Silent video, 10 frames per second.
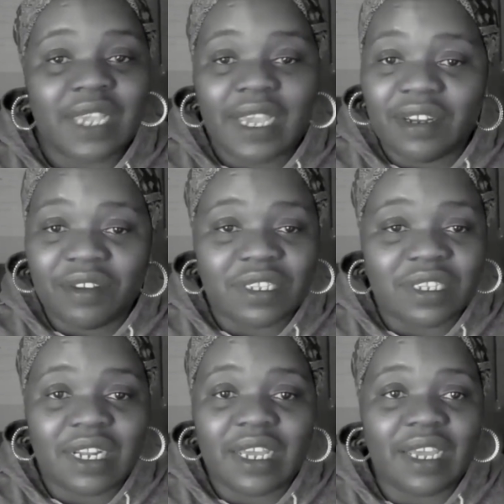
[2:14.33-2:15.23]
side
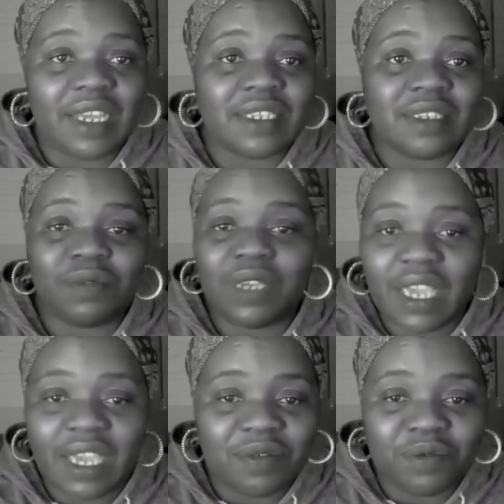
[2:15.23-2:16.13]
hustlers,
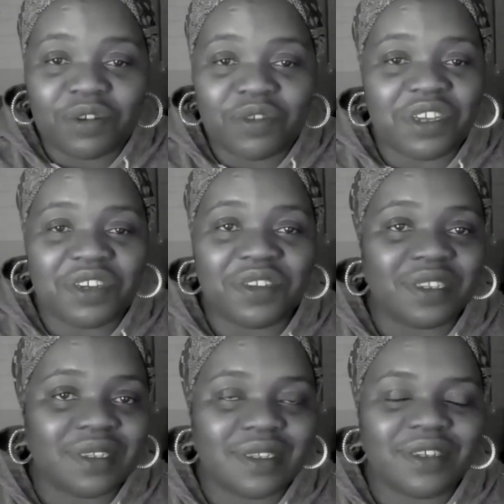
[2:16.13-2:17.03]
weekend
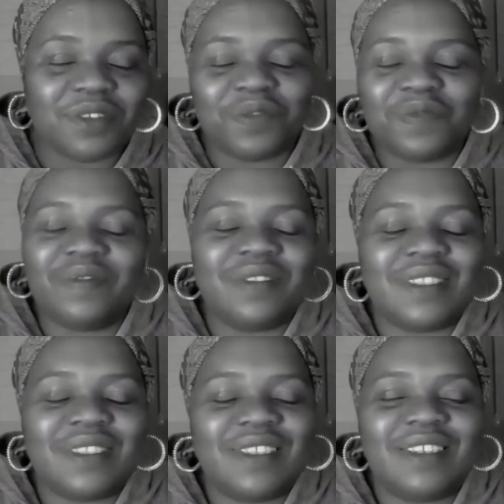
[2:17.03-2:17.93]
warriors, you know
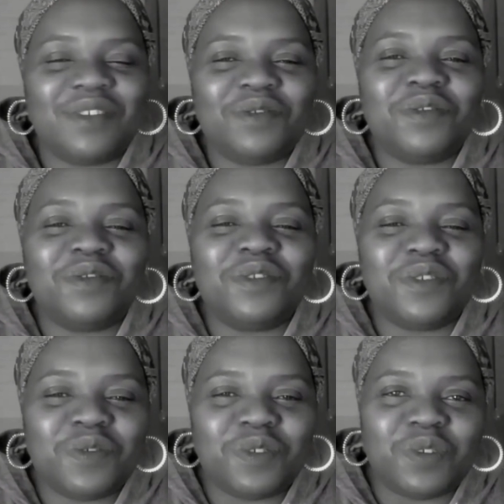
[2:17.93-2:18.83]

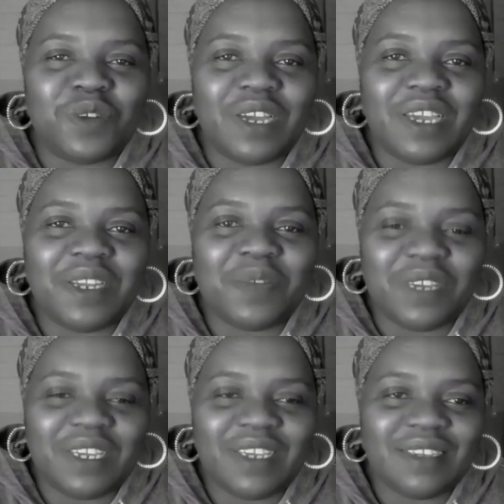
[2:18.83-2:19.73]
who you are
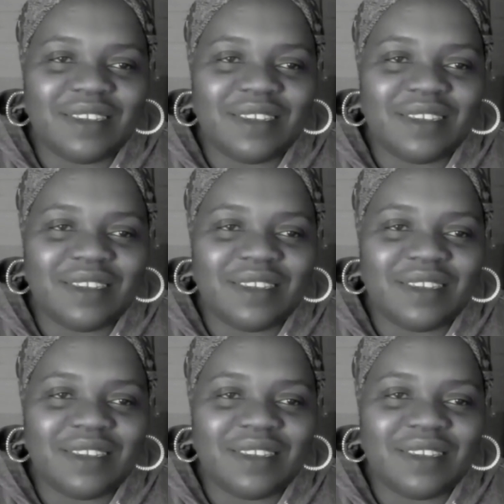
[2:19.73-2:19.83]
anyway.